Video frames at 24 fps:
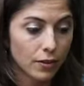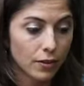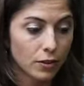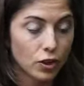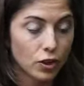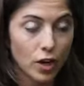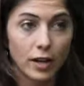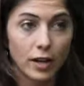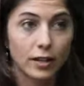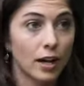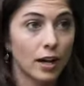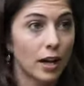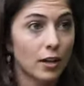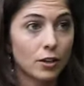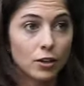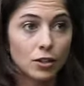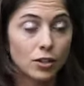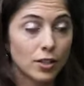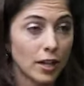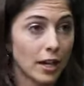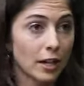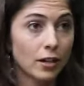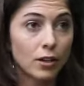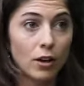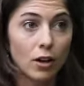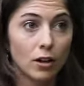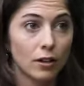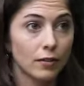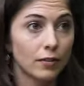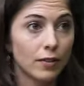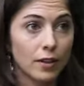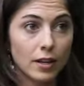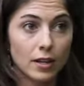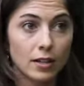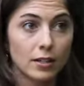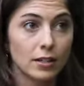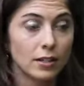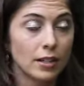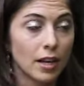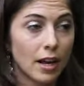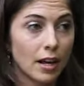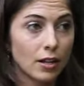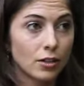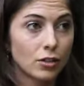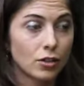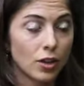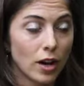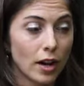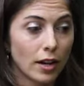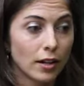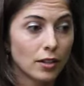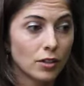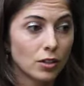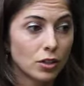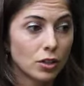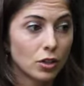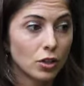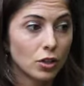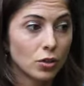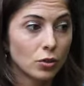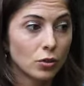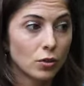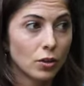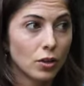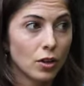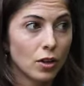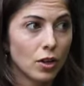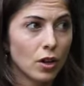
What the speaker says: trying to understand all of this and trying to